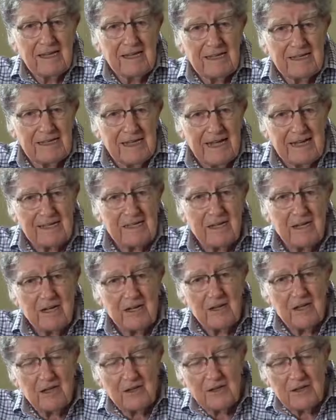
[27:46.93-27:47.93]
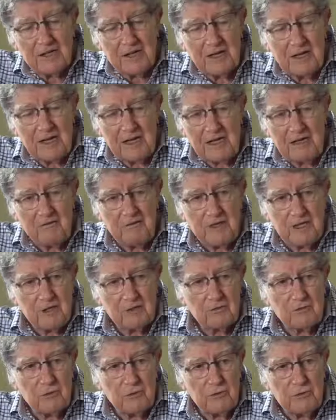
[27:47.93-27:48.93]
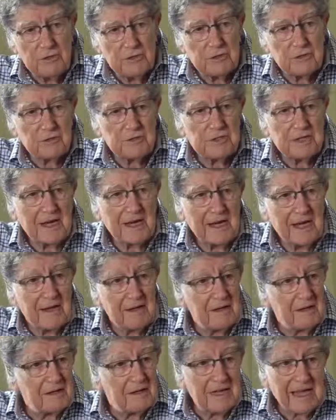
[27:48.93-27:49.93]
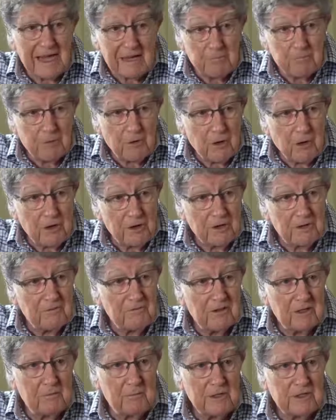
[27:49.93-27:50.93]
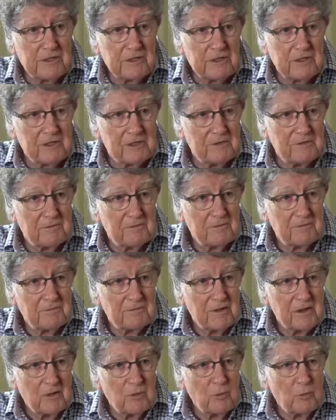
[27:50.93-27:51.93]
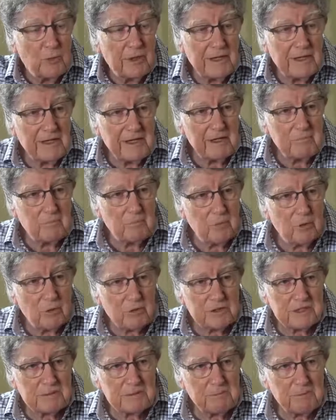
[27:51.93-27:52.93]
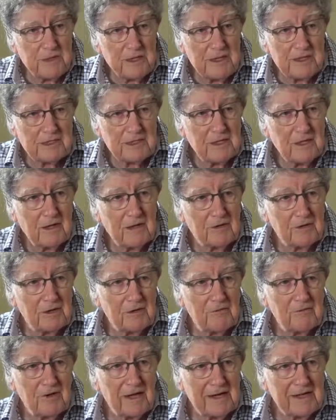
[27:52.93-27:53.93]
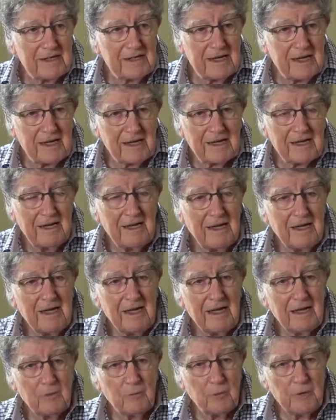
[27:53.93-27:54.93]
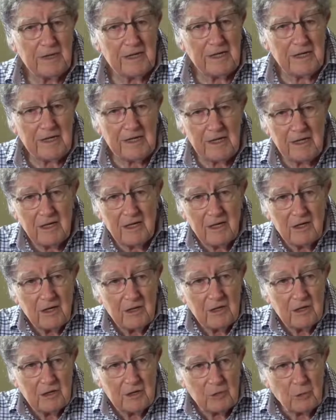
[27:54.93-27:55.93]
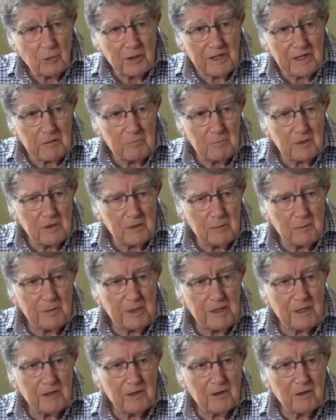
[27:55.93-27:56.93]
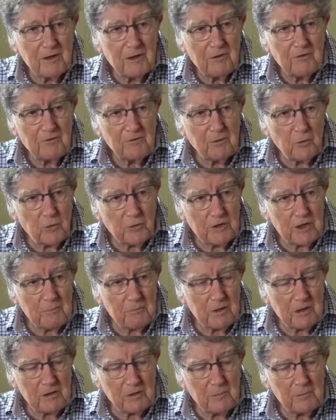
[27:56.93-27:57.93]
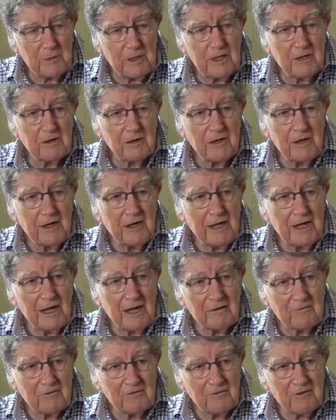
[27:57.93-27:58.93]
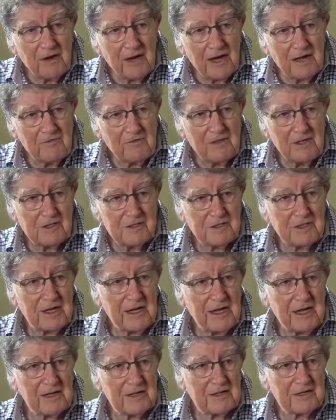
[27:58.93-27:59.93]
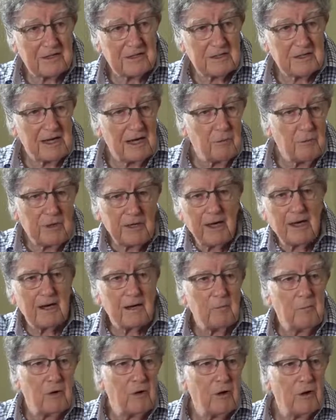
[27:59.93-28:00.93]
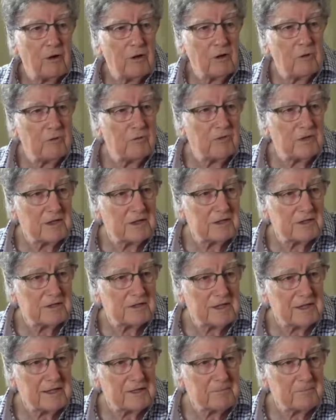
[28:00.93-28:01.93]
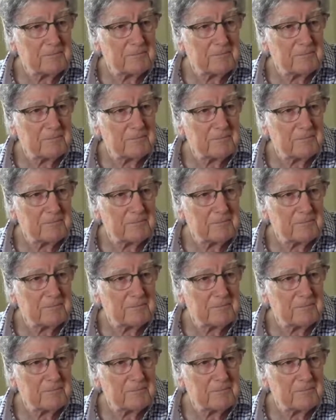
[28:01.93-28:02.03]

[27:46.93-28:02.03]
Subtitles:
let the Navy cruisers handle that part of the mission. We need more space on the flight deck and we need 20 millimeter, 40 millimeter, and 5-inch cannons. Now we got them all over this thing.